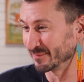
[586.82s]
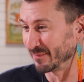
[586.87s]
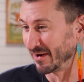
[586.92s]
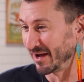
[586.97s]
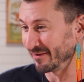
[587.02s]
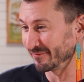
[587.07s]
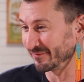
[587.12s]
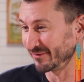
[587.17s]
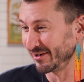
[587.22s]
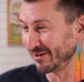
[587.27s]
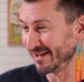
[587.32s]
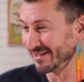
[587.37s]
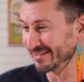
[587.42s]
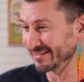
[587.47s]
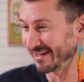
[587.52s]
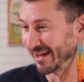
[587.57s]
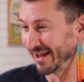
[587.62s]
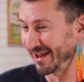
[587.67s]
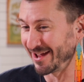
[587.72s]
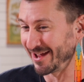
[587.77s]
spot for
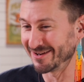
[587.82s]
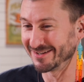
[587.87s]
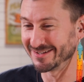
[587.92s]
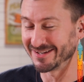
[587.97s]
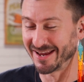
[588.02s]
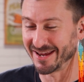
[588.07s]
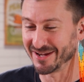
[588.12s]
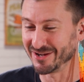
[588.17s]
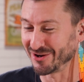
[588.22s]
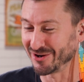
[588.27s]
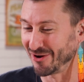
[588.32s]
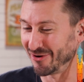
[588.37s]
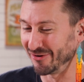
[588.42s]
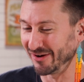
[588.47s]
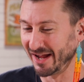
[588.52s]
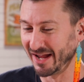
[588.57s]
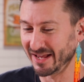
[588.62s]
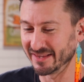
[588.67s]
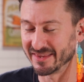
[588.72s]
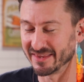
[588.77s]
us, and you
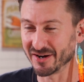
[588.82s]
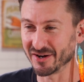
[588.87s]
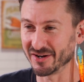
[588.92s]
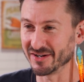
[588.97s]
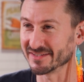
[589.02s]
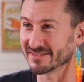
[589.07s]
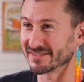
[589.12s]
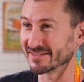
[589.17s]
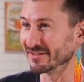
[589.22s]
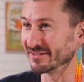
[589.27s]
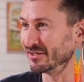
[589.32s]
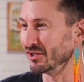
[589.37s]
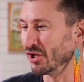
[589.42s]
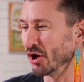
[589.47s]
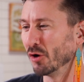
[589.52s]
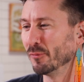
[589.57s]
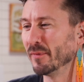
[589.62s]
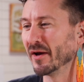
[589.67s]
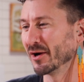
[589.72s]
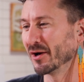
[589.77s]
know there is
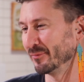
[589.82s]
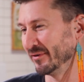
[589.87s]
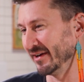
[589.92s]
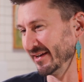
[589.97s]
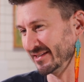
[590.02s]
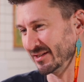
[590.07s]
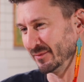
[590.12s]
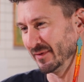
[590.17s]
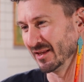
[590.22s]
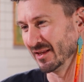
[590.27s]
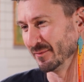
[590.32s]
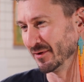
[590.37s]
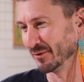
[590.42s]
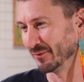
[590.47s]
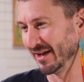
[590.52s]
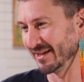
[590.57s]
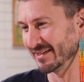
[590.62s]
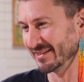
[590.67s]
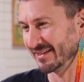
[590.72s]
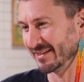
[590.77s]
no better place to be in the
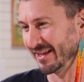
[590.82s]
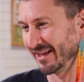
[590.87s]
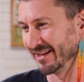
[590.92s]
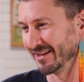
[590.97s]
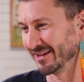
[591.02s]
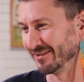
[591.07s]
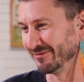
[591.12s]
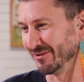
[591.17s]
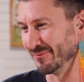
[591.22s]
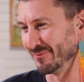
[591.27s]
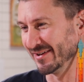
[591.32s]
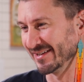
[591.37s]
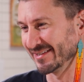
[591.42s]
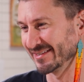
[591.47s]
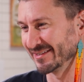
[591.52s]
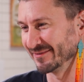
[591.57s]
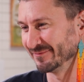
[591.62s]
Midwest than Columbus.